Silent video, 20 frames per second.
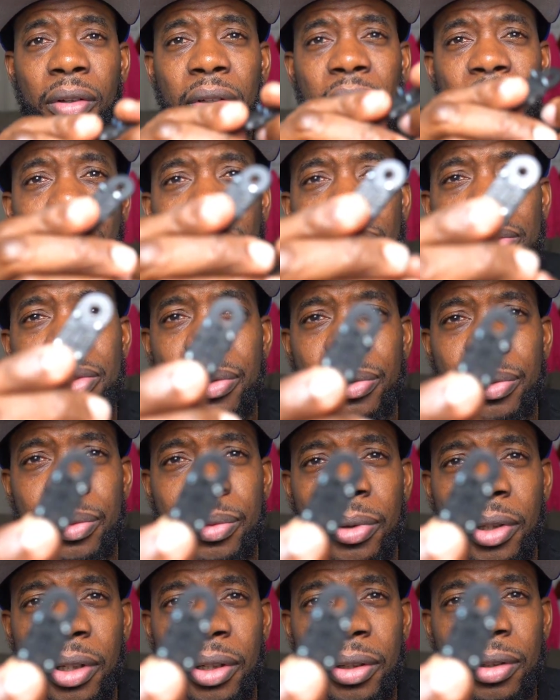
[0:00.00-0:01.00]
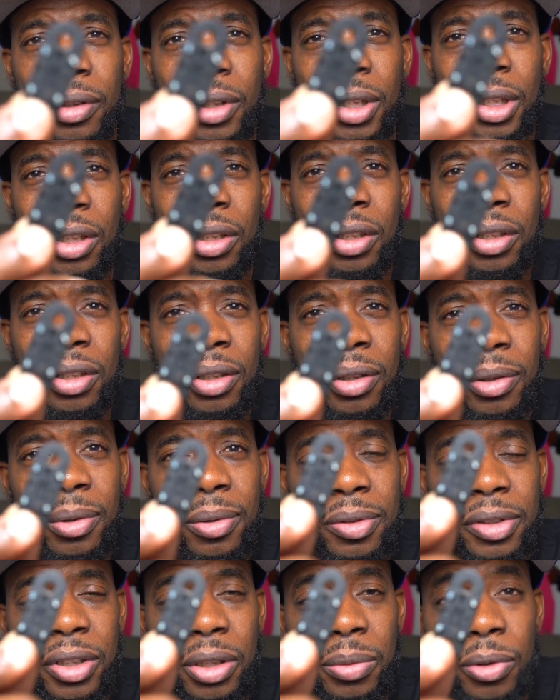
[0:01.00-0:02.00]
Okay, I was
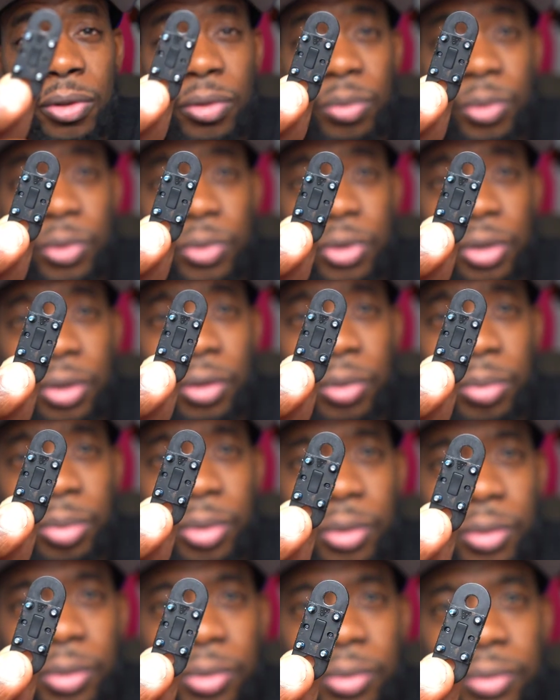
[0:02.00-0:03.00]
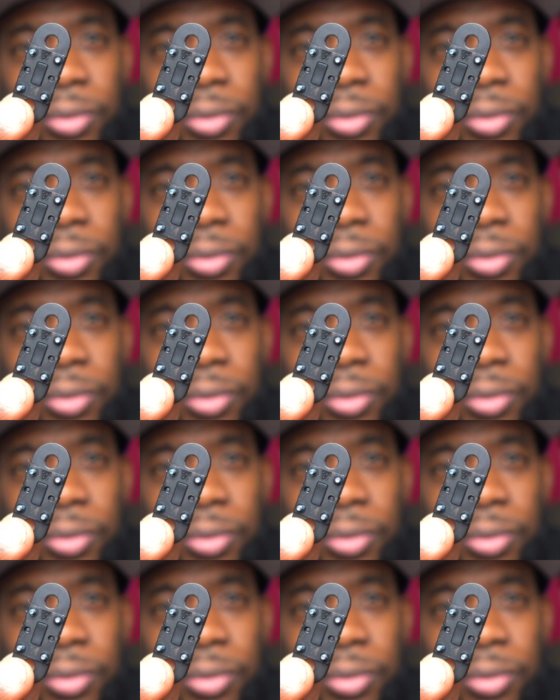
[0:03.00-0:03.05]
able to remove the GoPro